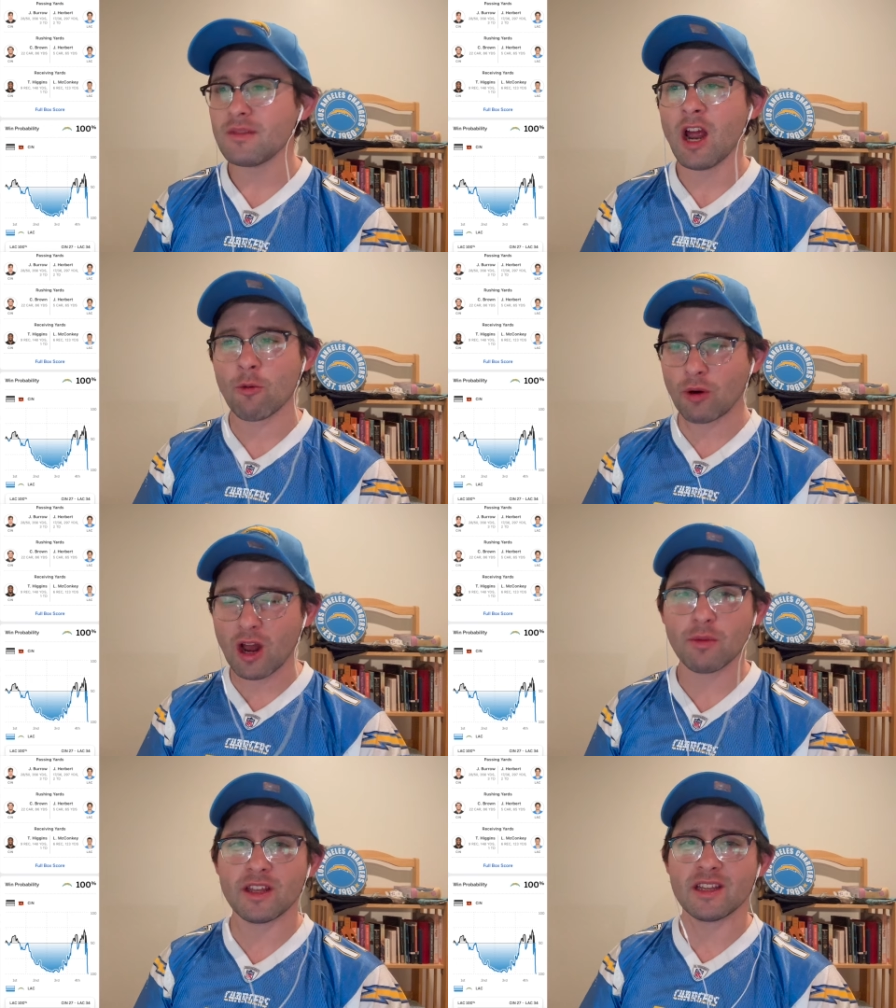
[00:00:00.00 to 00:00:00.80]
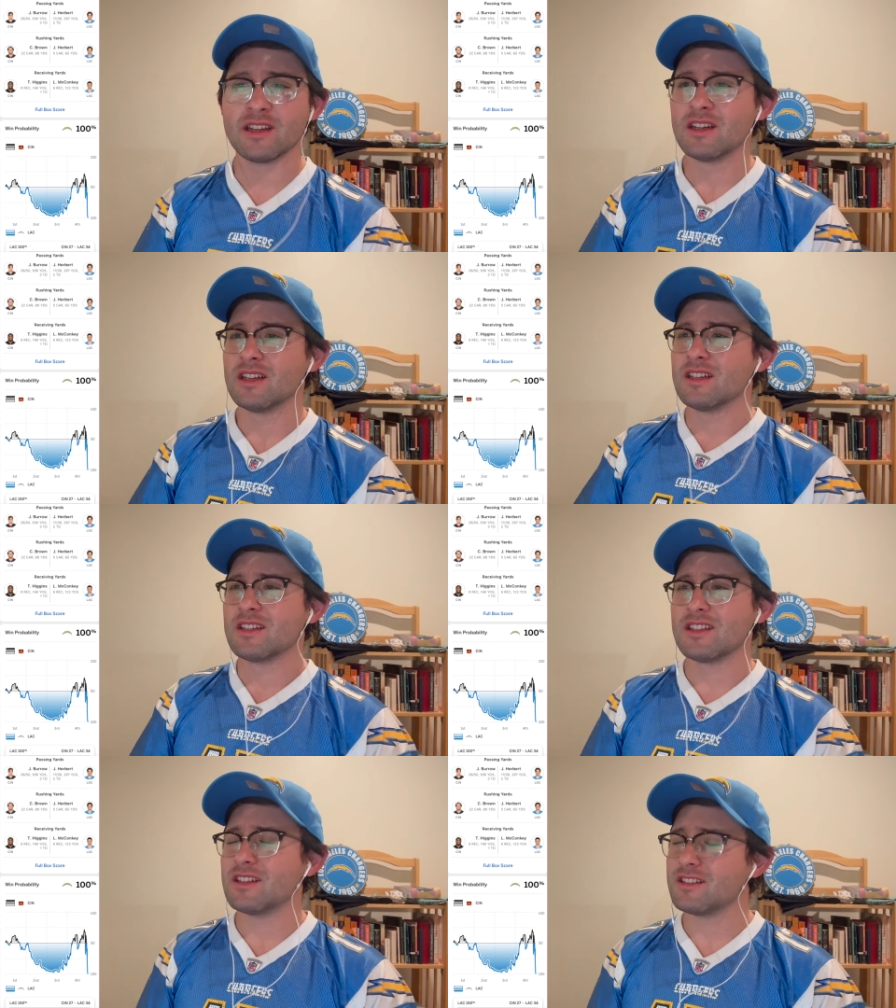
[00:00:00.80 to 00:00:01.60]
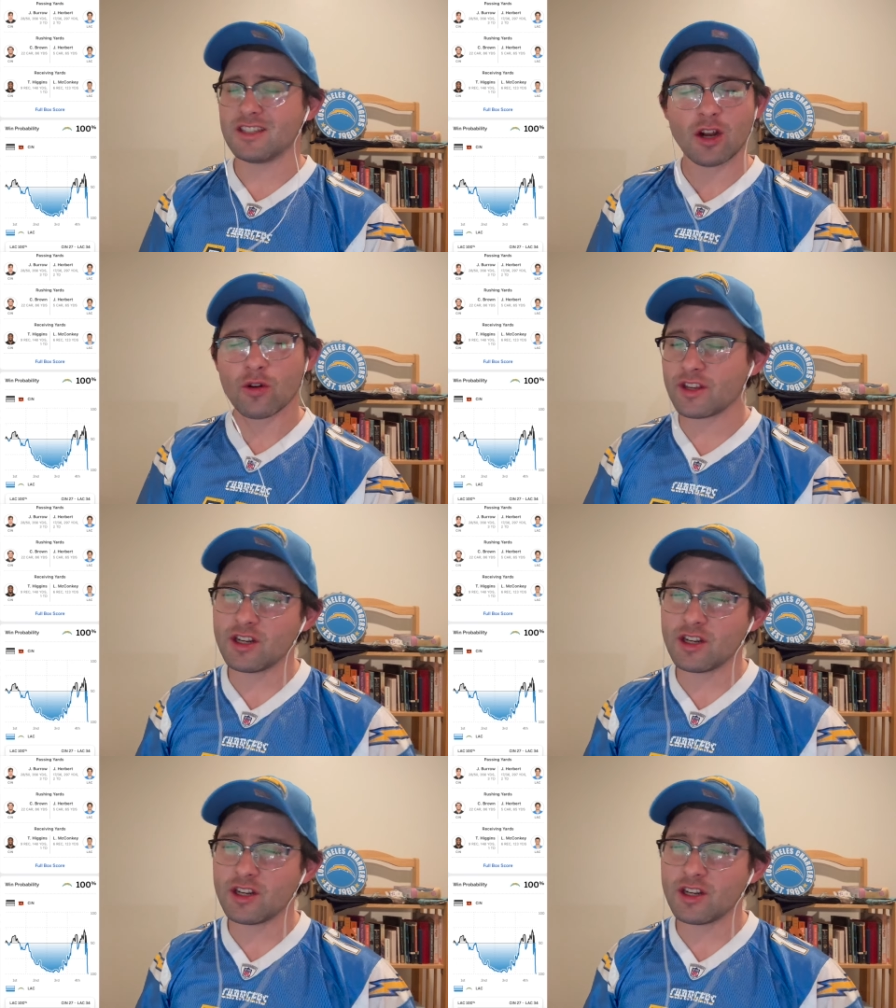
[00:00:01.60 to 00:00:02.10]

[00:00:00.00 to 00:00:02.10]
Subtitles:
Are probably, you know